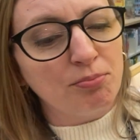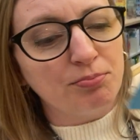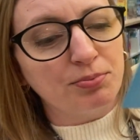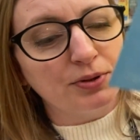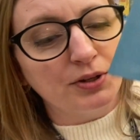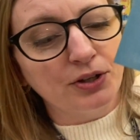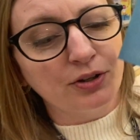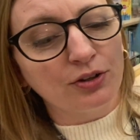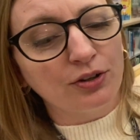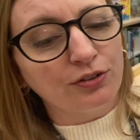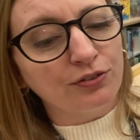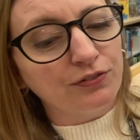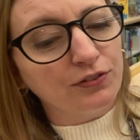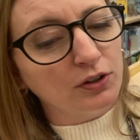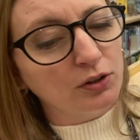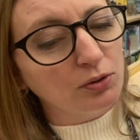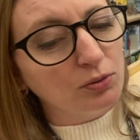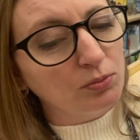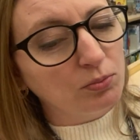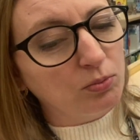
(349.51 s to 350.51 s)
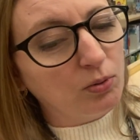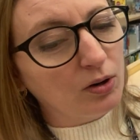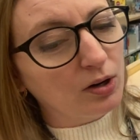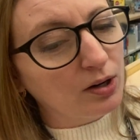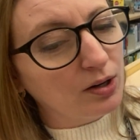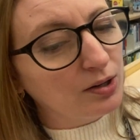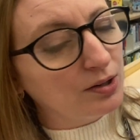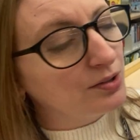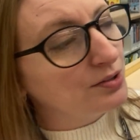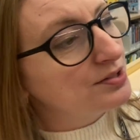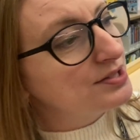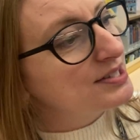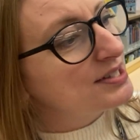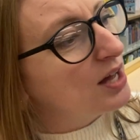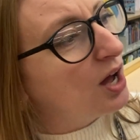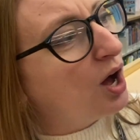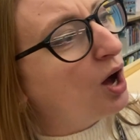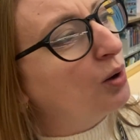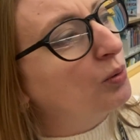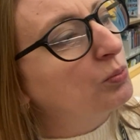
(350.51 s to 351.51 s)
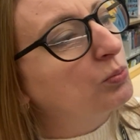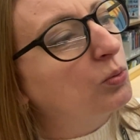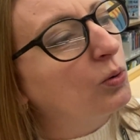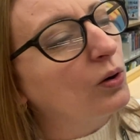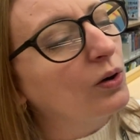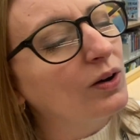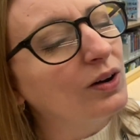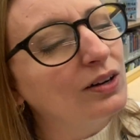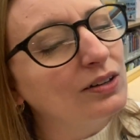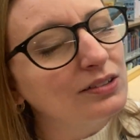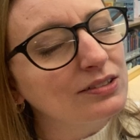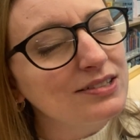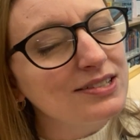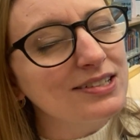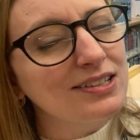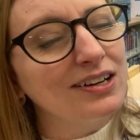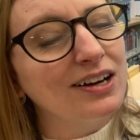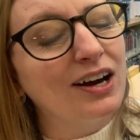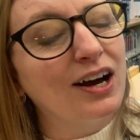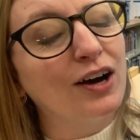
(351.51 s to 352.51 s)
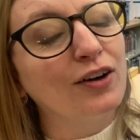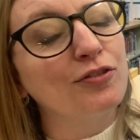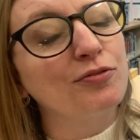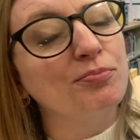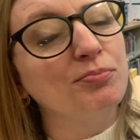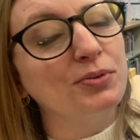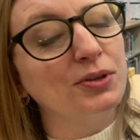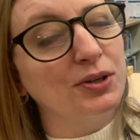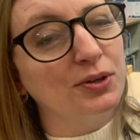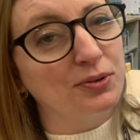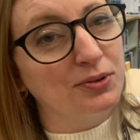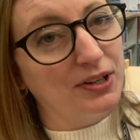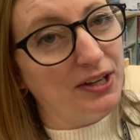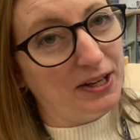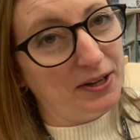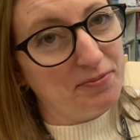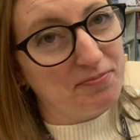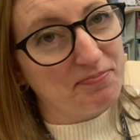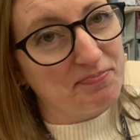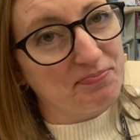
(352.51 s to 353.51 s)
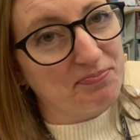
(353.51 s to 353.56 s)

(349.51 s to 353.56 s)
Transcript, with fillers: beautiful words, a world of beauty.